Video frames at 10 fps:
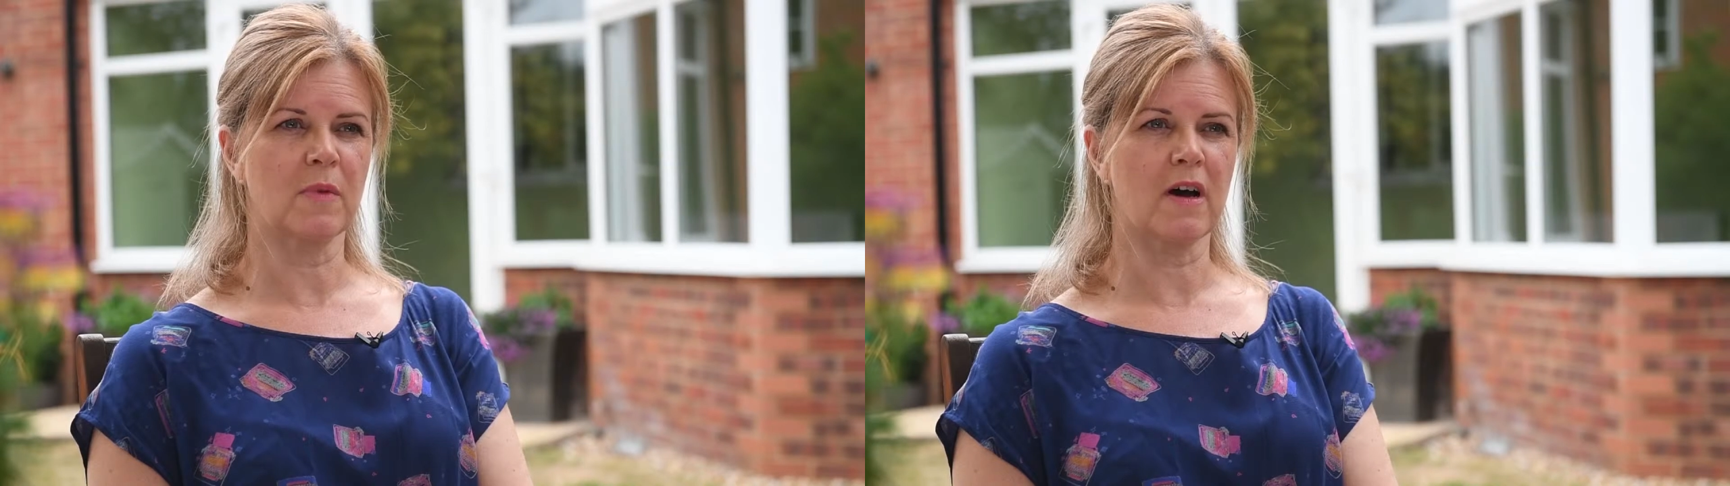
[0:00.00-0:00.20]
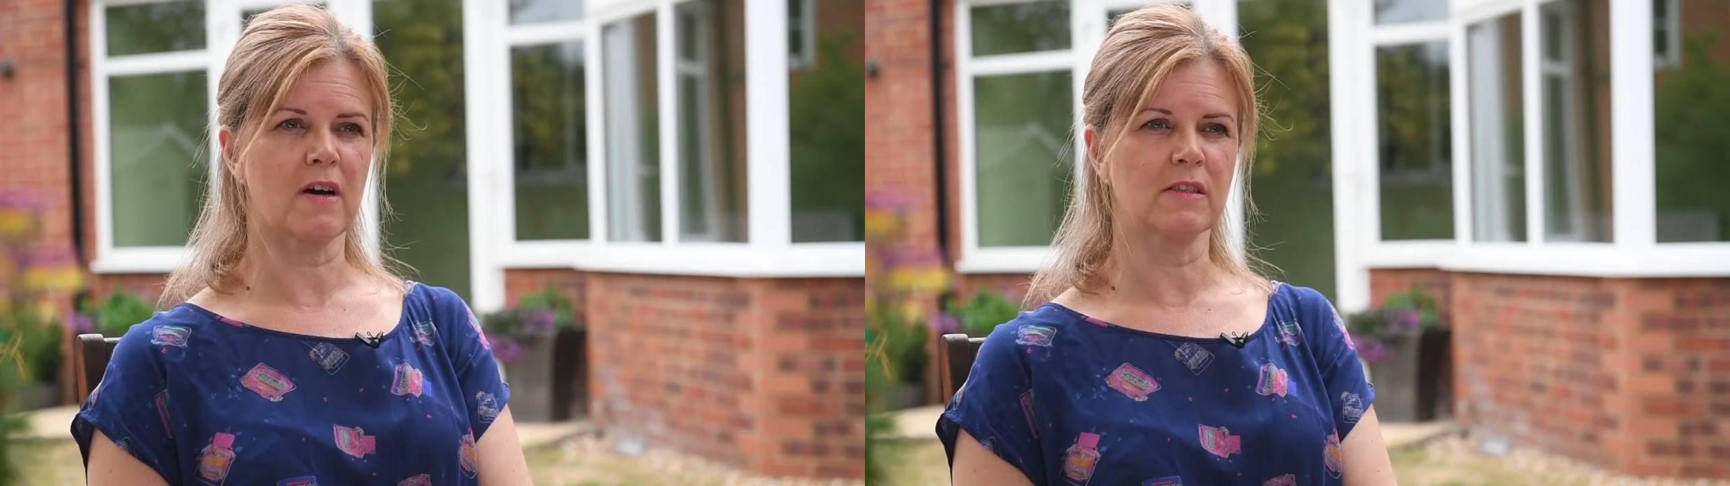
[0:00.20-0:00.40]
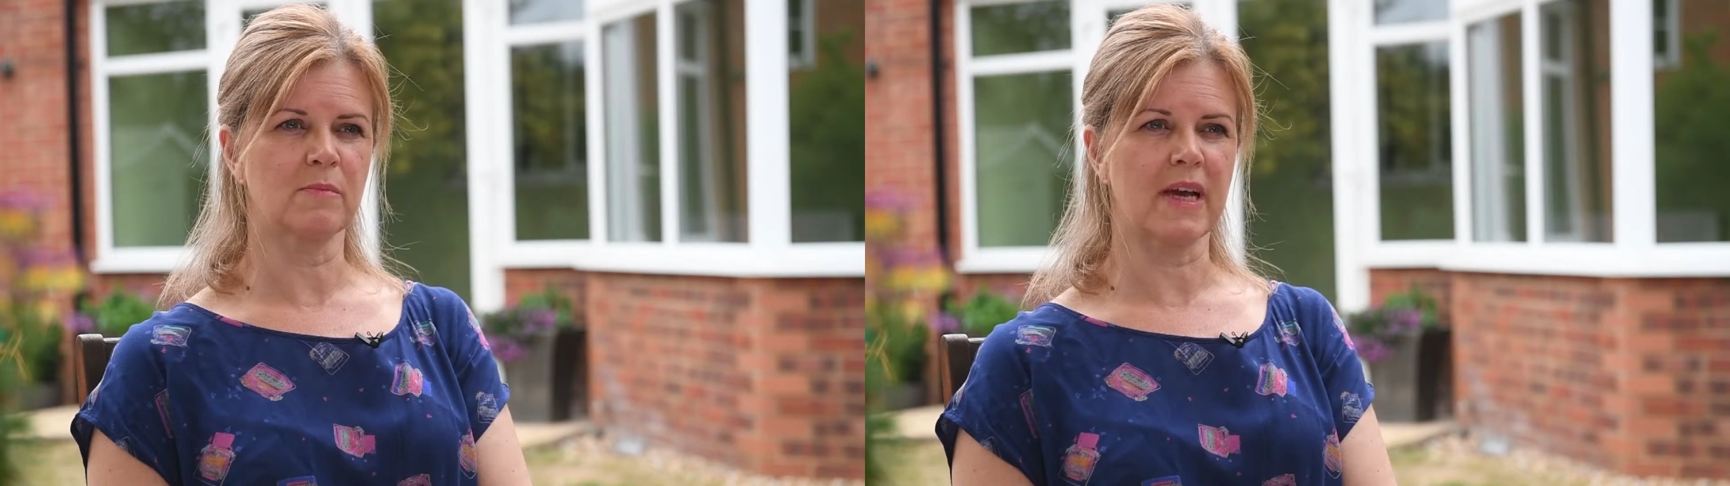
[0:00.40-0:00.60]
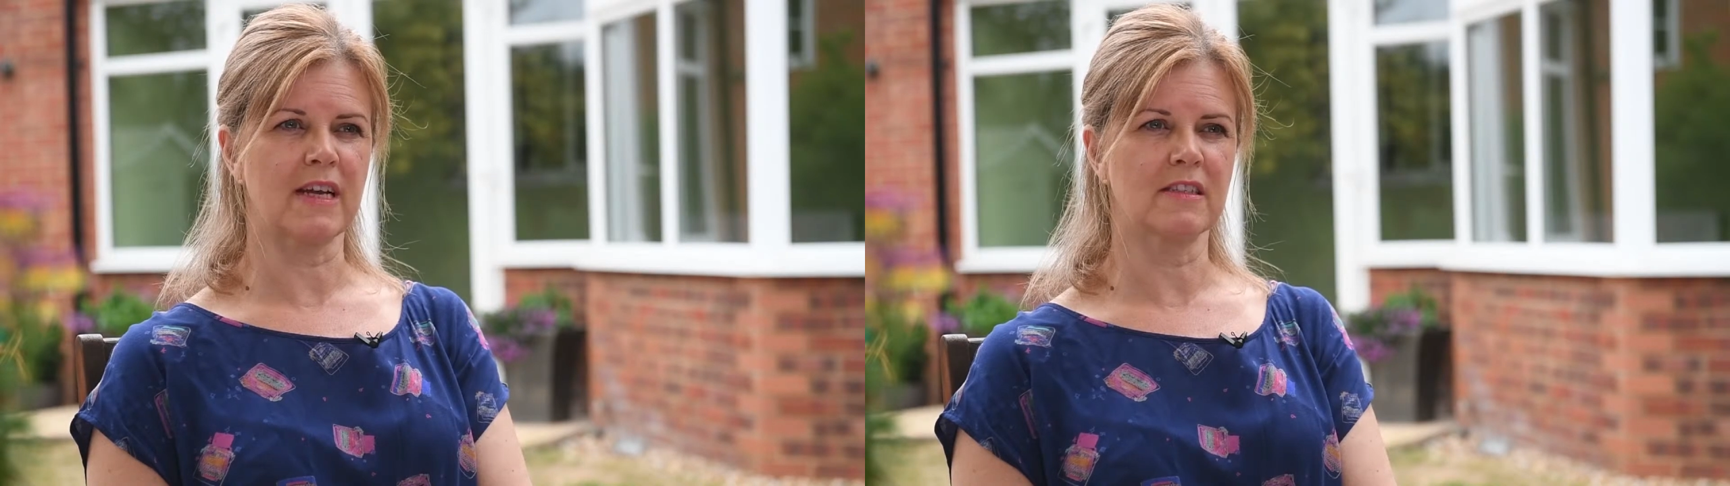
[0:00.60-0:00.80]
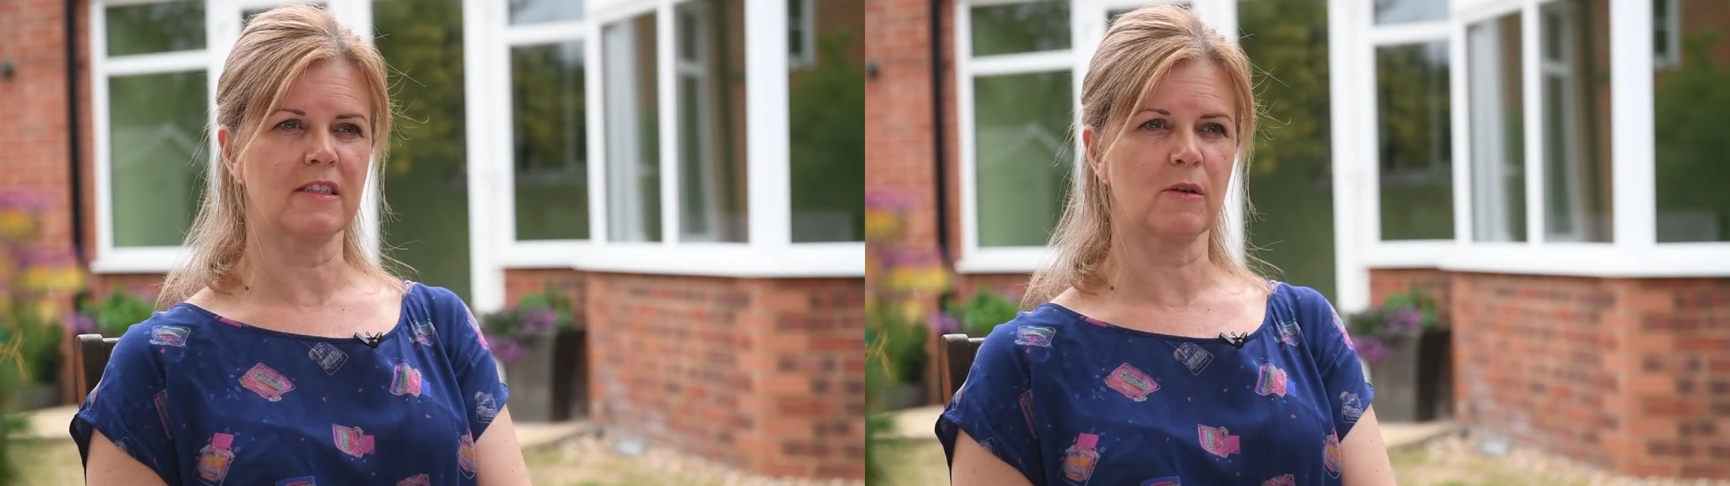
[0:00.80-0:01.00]
our
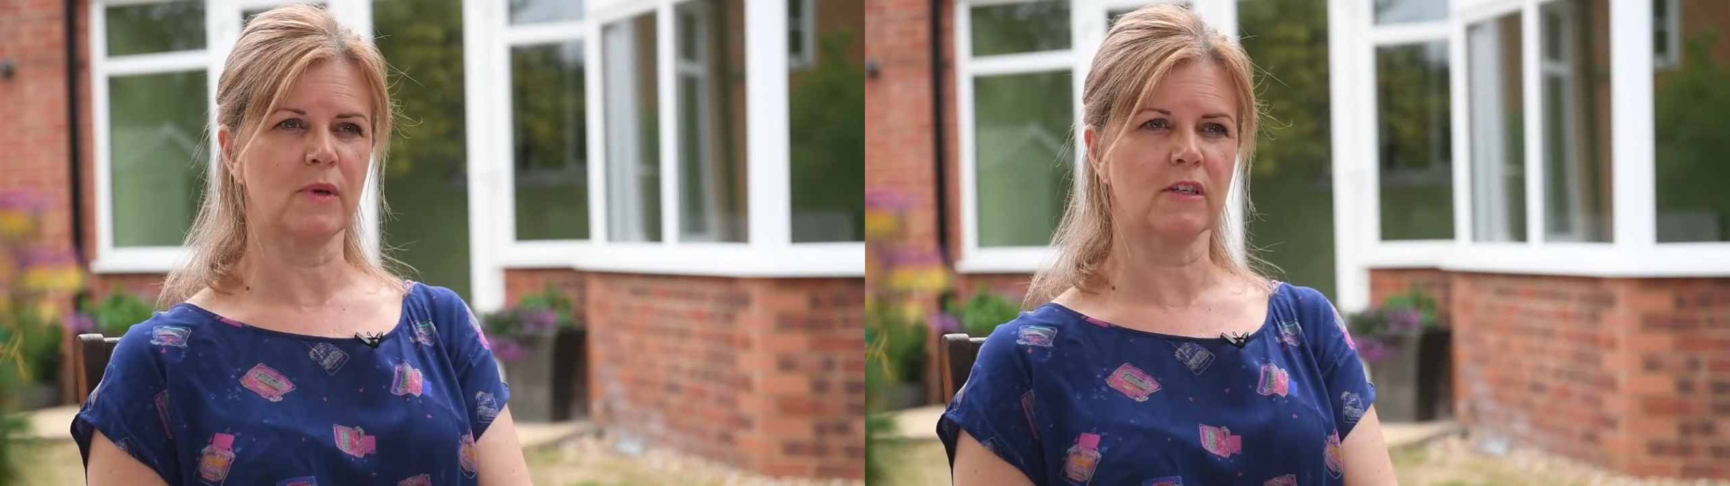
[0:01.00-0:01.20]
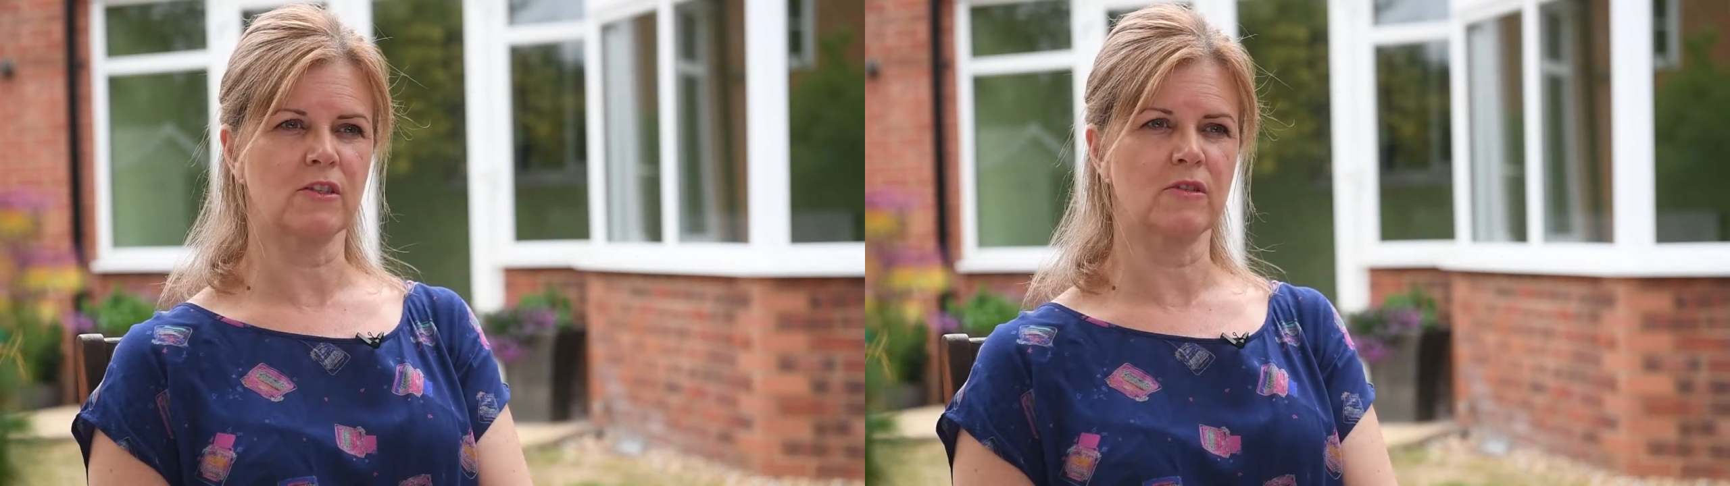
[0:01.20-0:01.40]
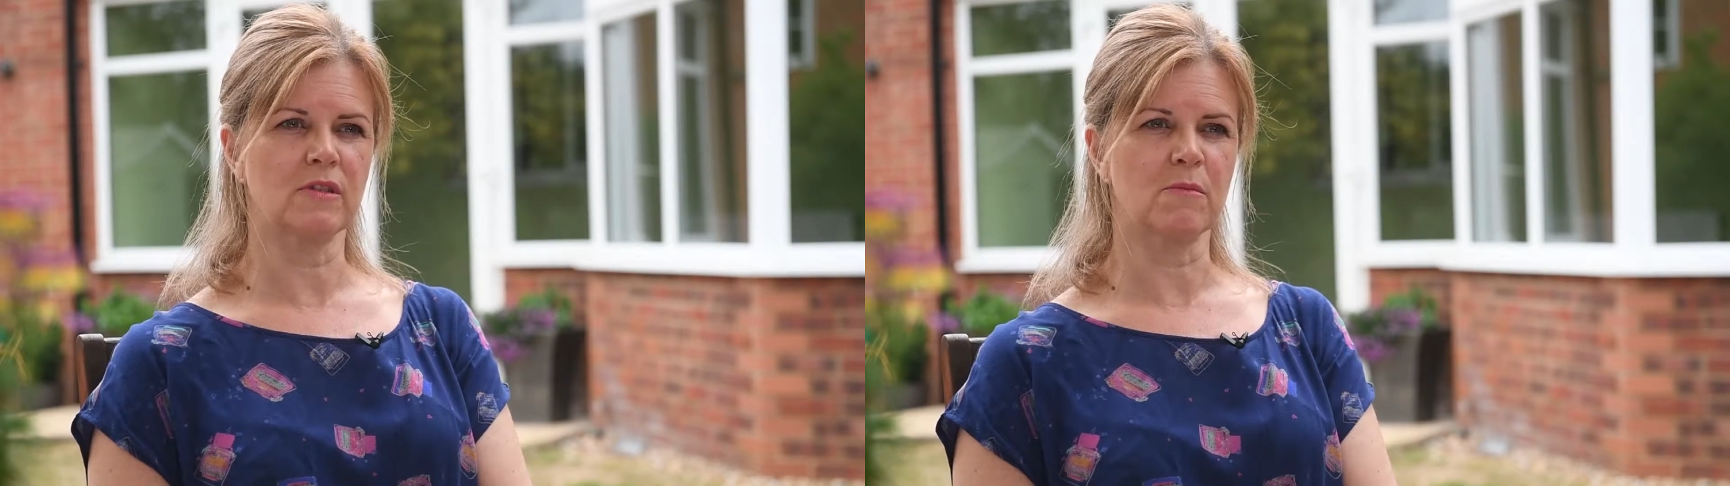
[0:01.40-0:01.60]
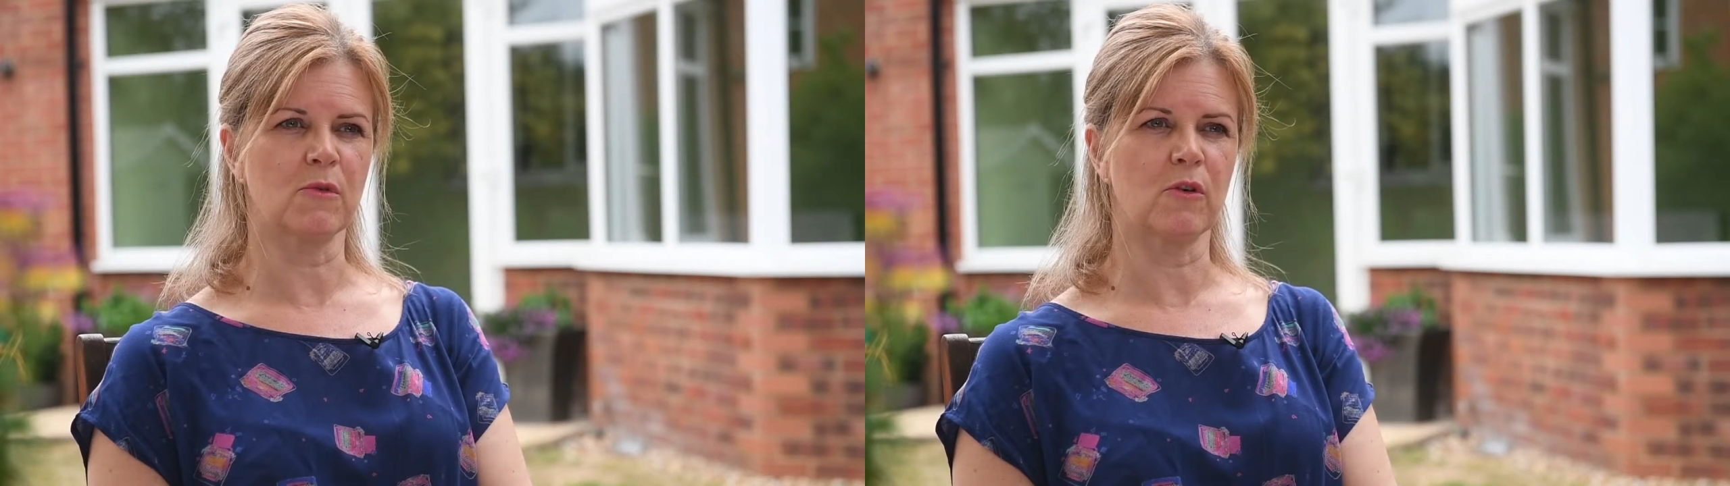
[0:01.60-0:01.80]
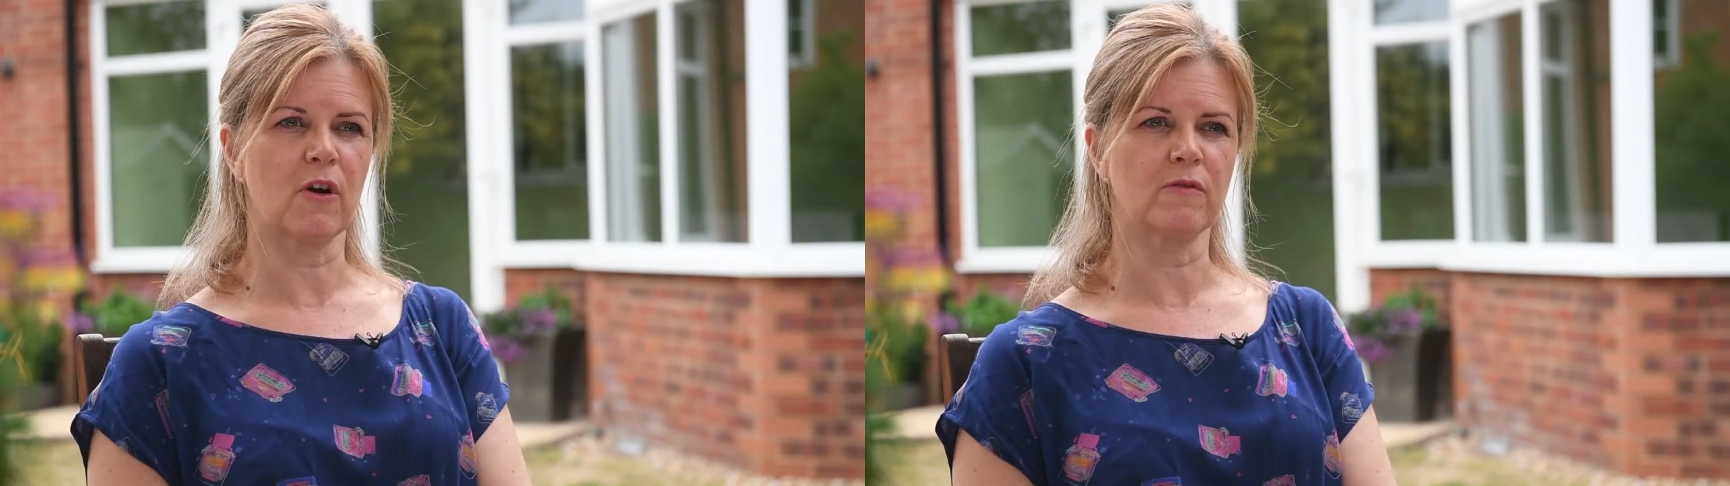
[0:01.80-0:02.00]
space so that we could use it
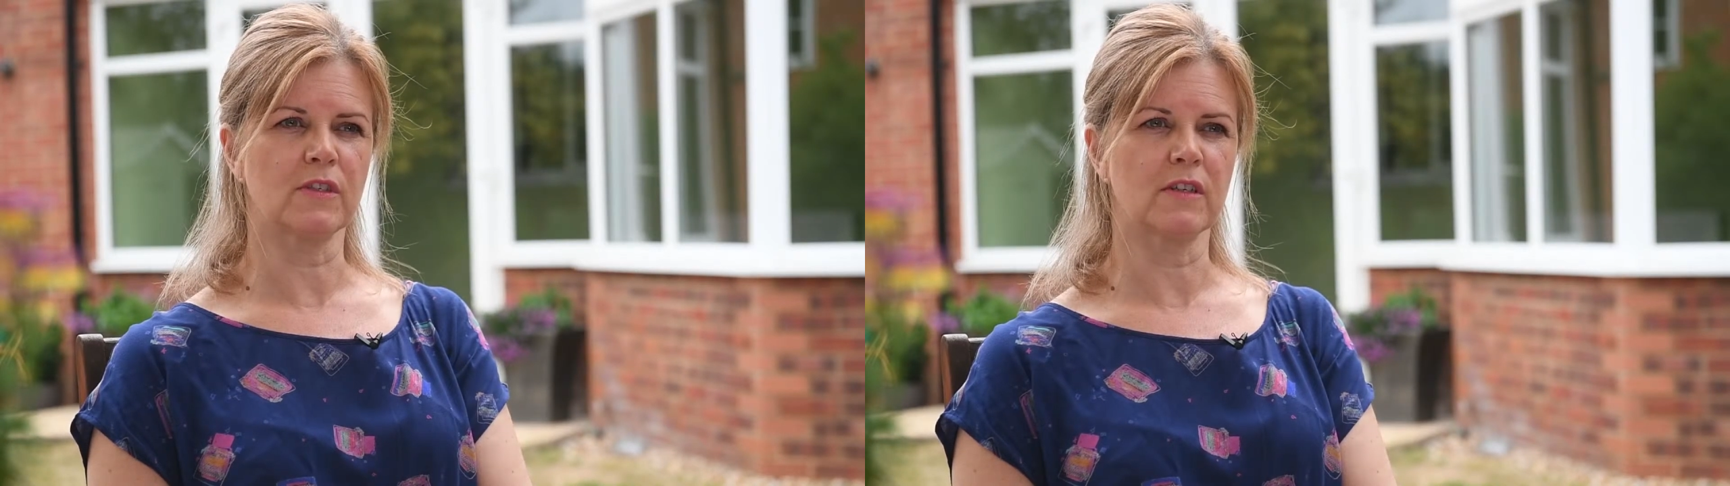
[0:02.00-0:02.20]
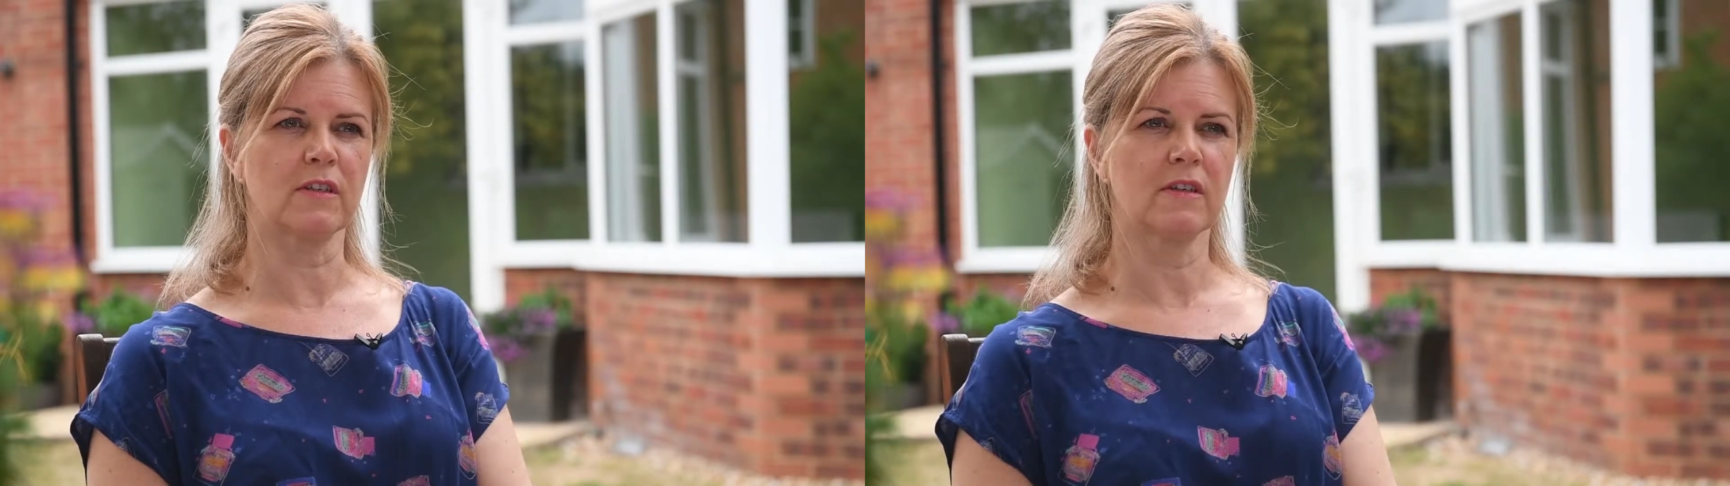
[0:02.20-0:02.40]
more often.